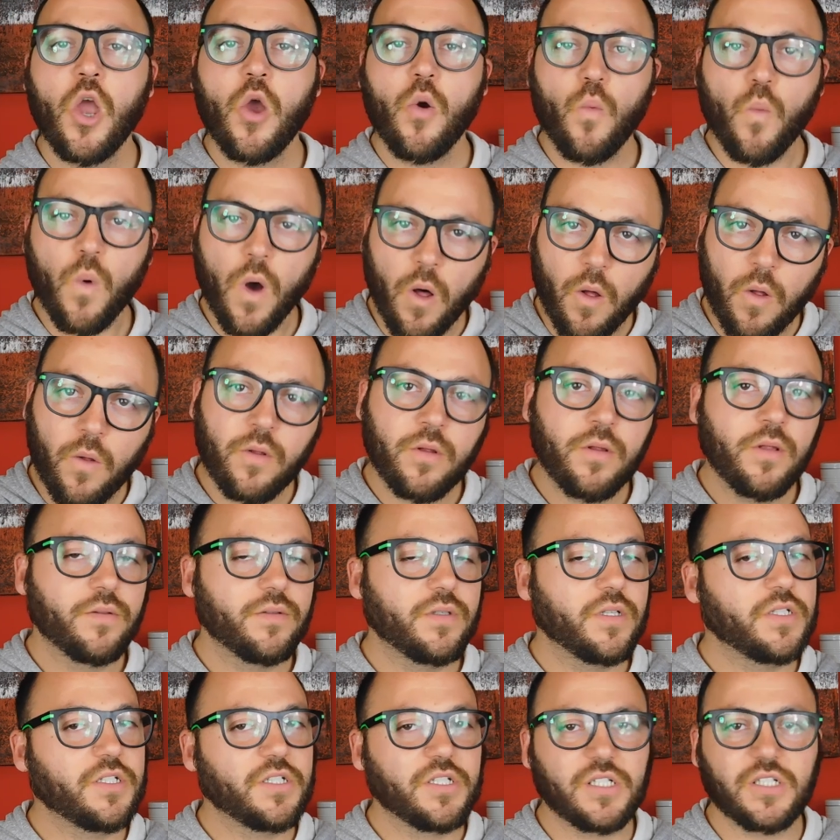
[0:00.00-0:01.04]
Well,
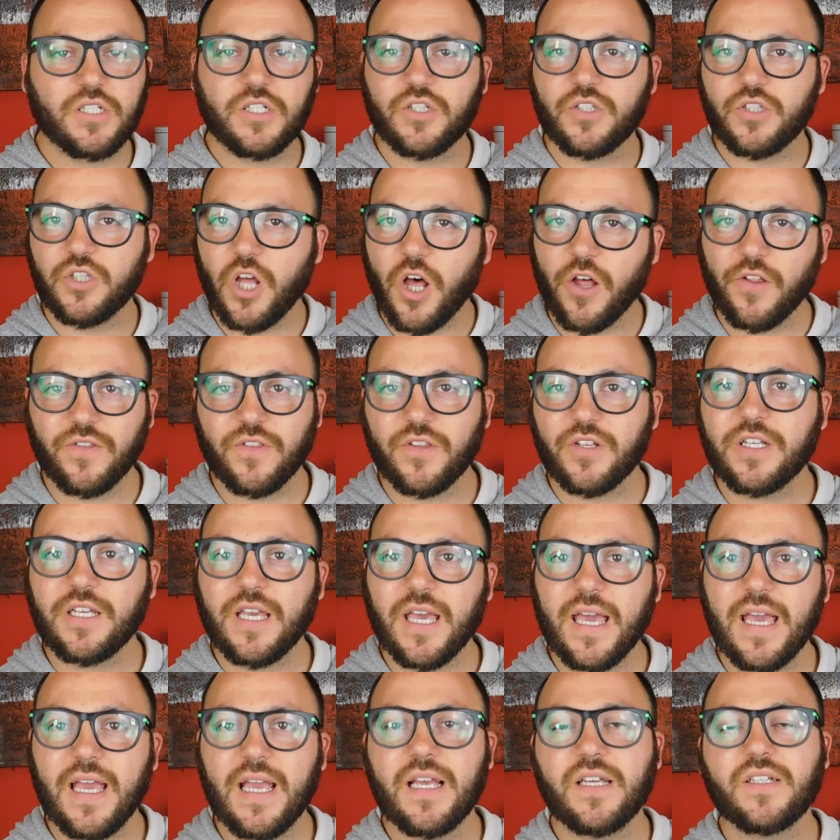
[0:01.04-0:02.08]
this is not the
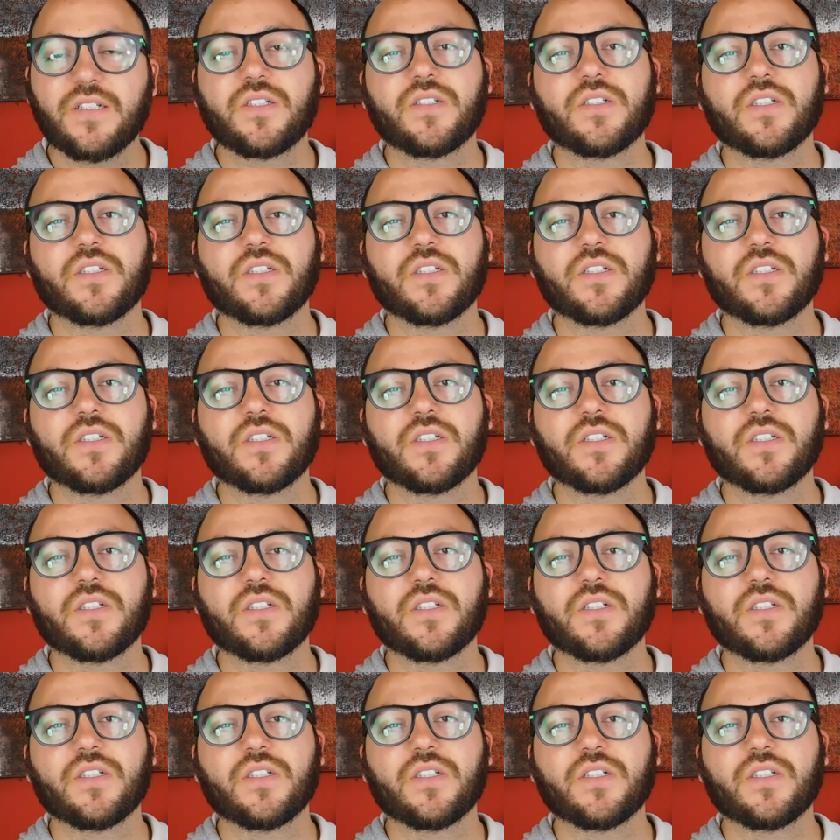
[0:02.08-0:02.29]
case.